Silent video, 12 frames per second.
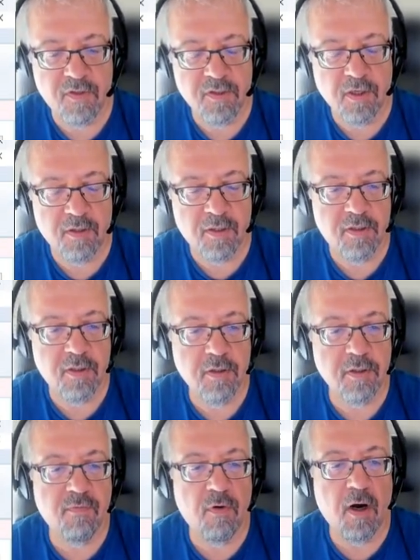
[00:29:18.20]
These are did
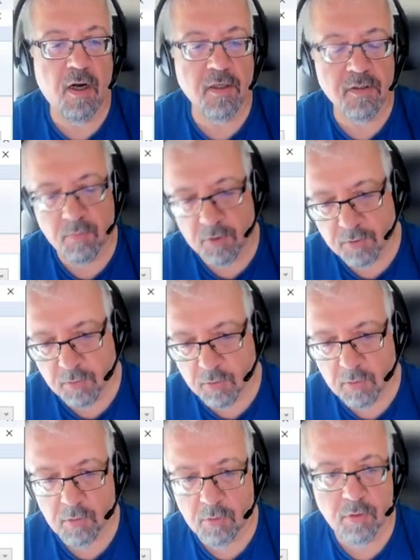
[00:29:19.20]
it for us, but
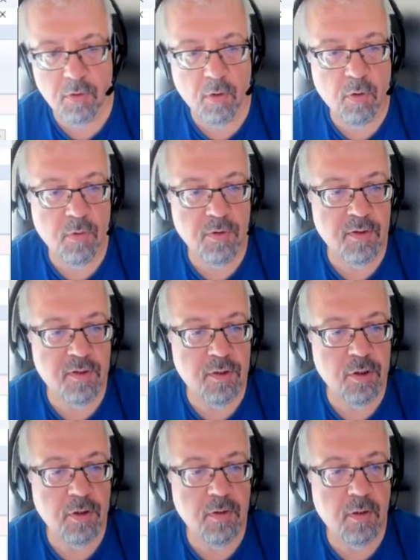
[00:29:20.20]
it's your own
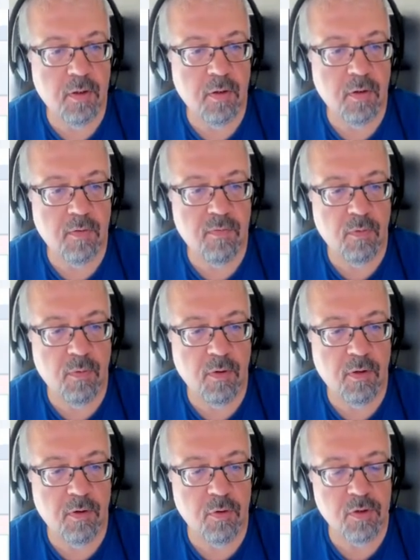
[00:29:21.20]
decision if you
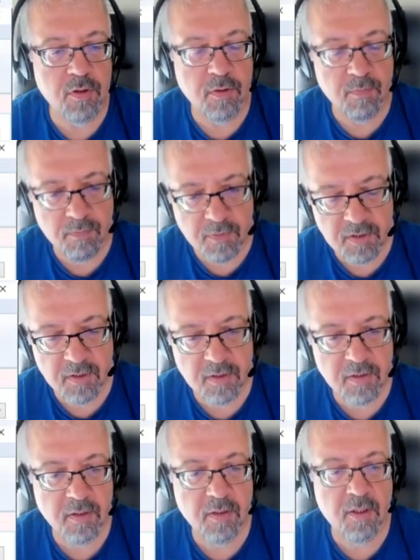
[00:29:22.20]
will use
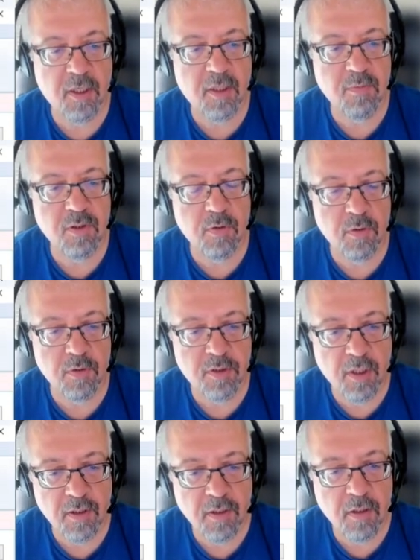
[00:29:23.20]
business names or
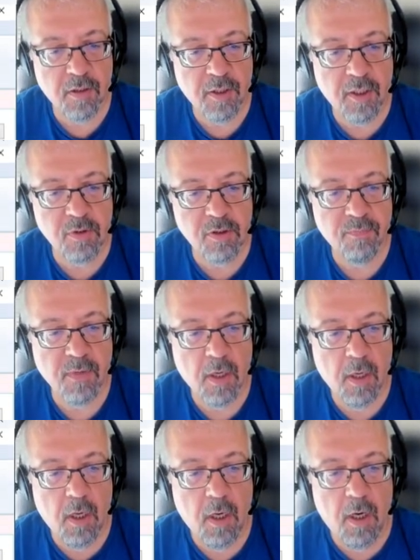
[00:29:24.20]
technical names.
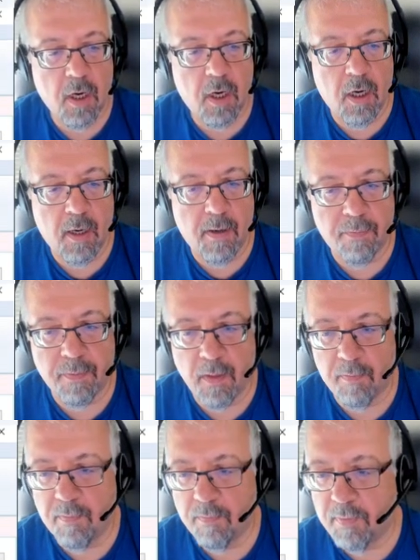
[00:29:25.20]

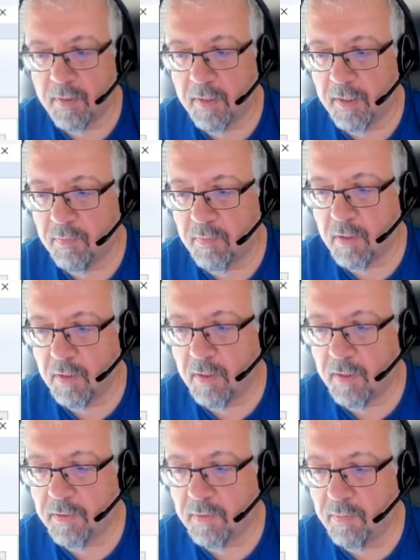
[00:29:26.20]
Let me
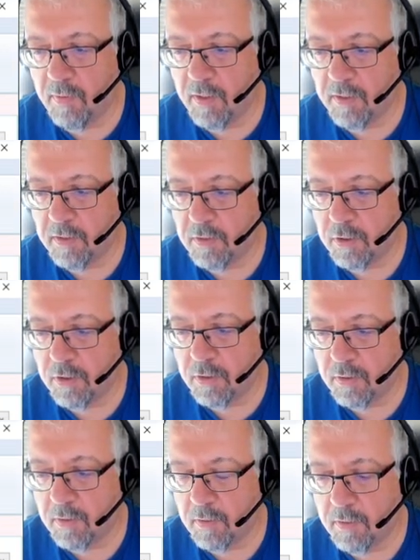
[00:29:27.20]
add one
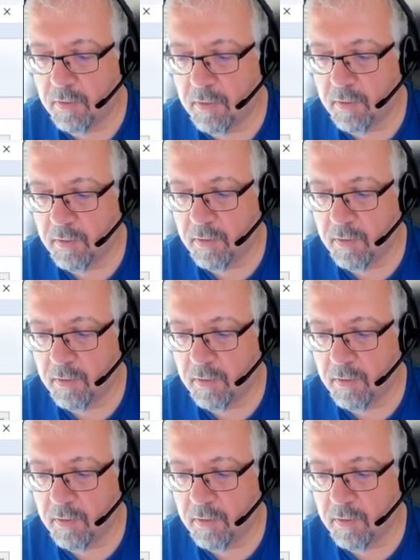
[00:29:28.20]
additional